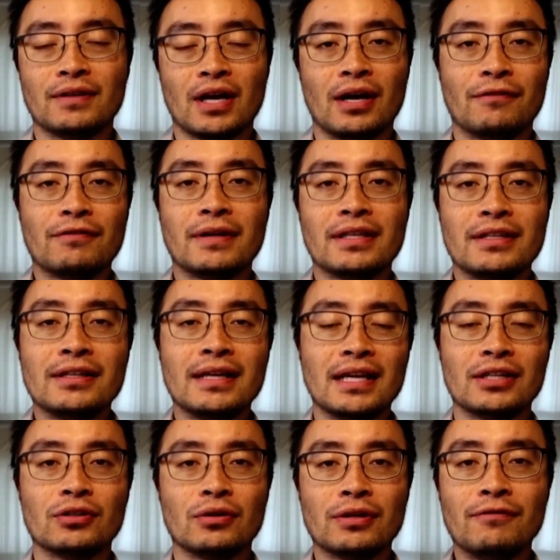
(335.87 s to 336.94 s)
confidence
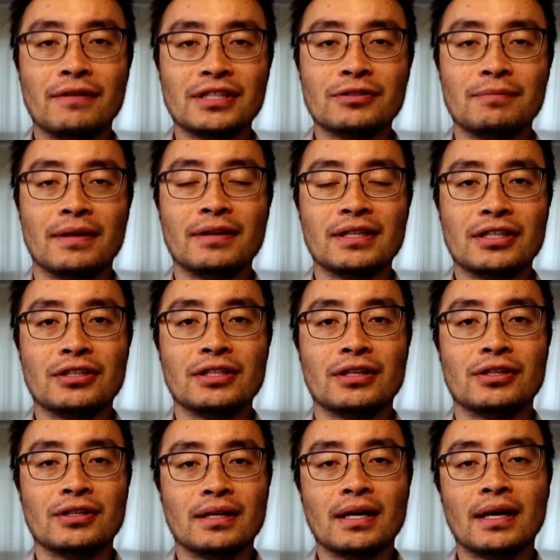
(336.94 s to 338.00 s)
in your investment thesis.